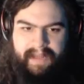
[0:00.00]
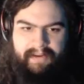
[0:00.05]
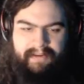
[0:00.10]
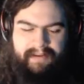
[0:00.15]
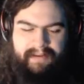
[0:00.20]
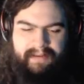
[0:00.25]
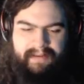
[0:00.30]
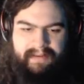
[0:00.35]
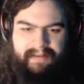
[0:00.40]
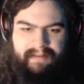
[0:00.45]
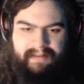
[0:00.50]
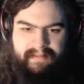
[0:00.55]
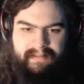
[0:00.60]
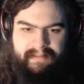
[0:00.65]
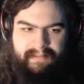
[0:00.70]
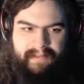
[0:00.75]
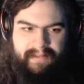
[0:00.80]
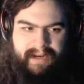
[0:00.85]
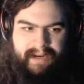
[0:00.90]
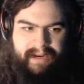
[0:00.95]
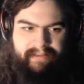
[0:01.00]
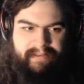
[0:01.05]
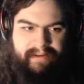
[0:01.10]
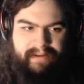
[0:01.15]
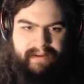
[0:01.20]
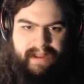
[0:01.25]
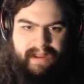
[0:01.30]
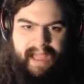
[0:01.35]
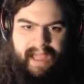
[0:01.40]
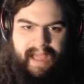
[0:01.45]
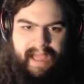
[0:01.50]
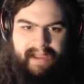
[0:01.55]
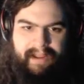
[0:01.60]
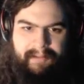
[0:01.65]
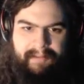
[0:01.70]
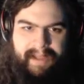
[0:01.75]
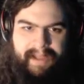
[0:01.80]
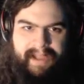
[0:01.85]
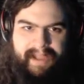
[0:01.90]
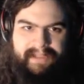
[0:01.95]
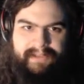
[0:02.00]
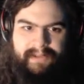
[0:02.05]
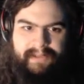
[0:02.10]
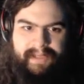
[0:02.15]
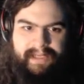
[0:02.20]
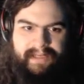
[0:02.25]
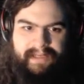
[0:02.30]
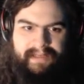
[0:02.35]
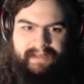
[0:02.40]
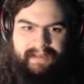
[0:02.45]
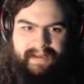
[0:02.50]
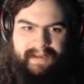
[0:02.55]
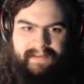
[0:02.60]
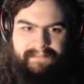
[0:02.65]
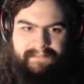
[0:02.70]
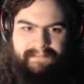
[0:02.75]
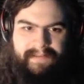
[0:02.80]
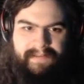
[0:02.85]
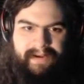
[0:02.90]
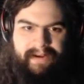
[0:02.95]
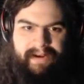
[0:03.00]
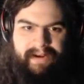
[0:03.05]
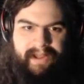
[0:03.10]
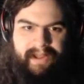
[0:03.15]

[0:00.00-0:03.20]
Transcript: I don't. Whatever. I'll come back to it. I'll figure it